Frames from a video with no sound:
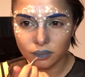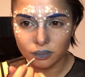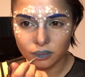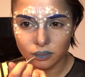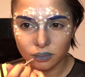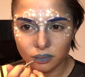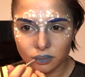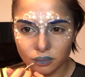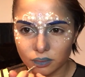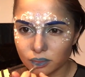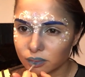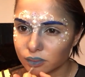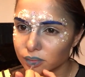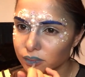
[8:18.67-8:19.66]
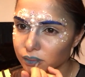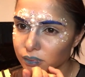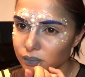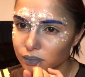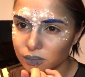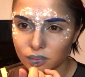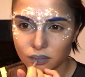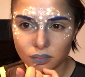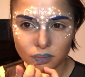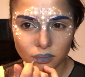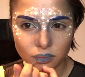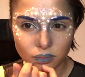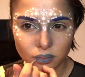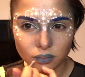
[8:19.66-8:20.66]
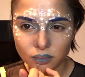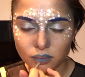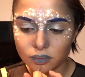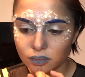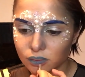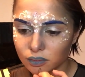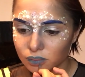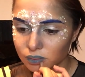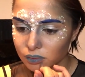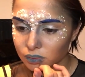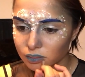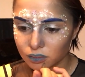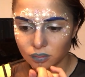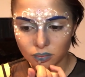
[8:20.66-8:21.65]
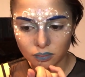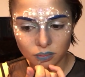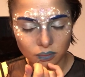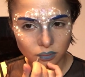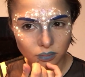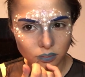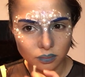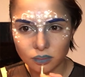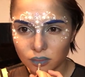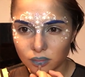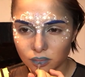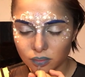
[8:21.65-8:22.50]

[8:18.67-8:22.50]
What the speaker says: so to create kind of a fish look.